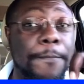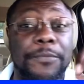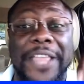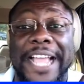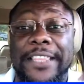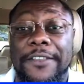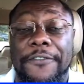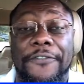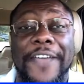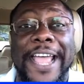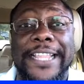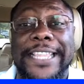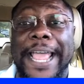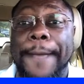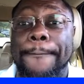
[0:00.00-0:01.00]
that the
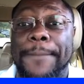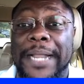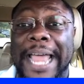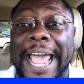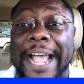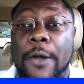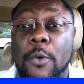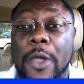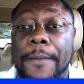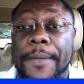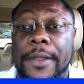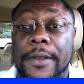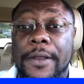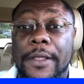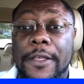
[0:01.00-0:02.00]
fact that black
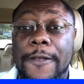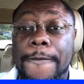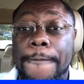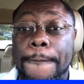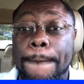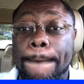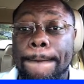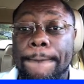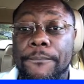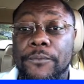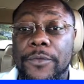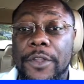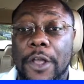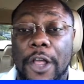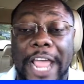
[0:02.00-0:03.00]
women
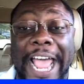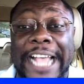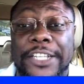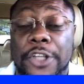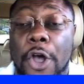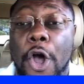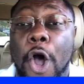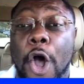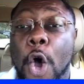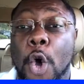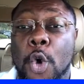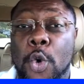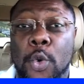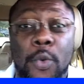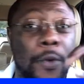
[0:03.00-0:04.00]
as a
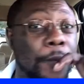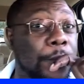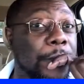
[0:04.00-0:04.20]
whole